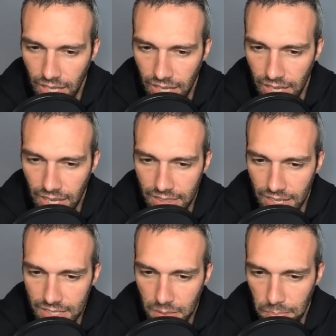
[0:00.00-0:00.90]
And
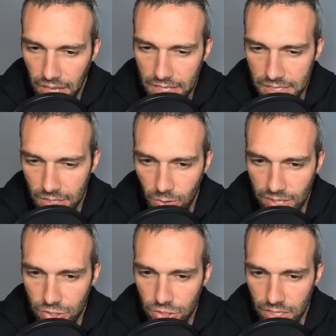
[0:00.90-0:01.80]
then it's a pacing
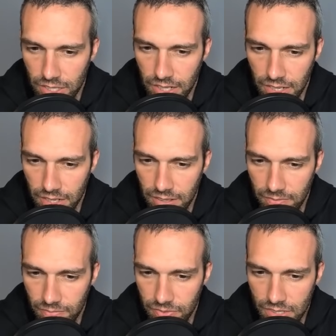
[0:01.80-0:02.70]
question here,
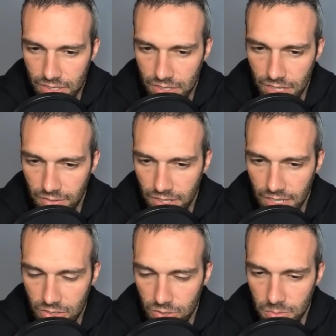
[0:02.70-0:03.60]
because they're definitely going to
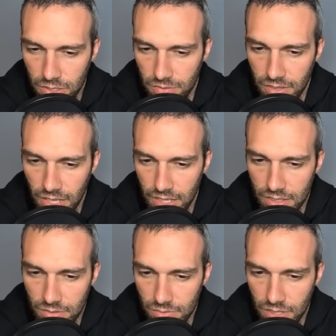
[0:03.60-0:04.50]
get to a move. They
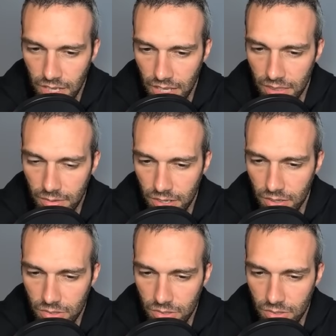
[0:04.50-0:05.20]
do not throw.